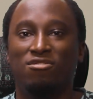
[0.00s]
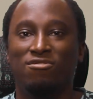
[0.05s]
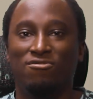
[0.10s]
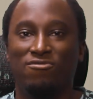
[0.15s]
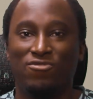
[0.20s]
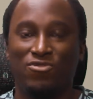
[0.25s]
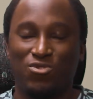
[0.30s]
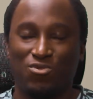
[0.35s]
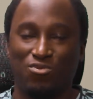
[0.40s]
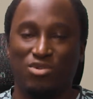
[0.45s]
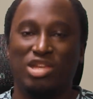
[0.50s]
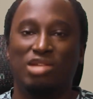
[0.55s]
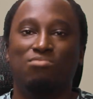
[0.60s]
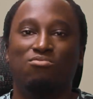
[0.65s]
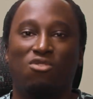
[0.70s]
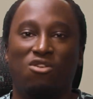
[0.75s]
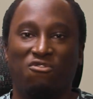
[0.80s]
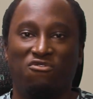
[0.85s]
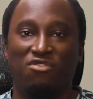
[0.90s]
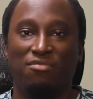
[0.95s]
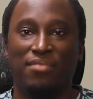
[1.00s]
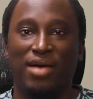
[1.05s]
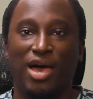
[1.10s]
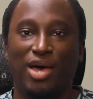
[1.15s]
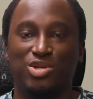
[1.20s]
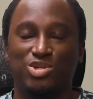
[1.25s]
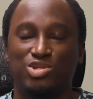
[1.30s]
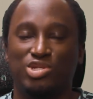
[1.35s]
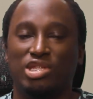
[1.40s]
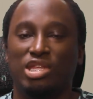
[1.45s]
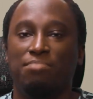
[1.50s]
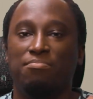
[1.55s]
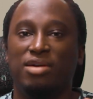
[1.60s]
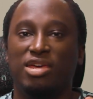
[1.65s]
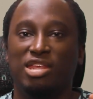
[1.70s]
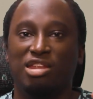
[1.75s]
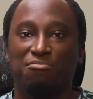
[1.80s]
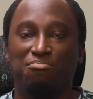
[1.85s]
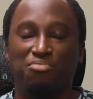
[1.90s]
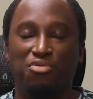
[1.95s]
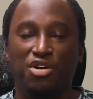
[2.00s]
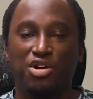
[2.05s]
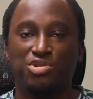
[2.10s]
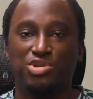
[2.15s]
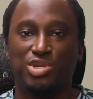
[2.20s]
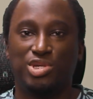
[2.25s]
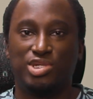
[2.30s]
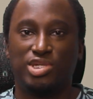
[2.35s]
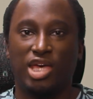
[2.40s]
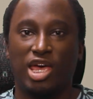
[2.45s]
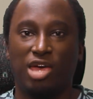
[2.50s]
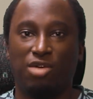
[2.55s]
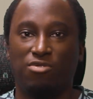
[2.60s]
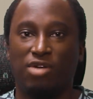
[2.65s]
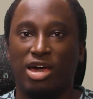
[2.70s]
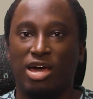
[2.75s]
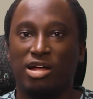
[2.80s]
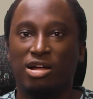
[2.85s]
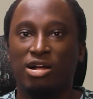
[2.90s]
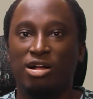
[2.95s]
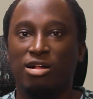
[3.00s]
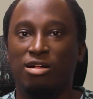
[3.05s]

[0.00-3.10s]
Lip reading: 3 Morphomasters, and they made it a point to say that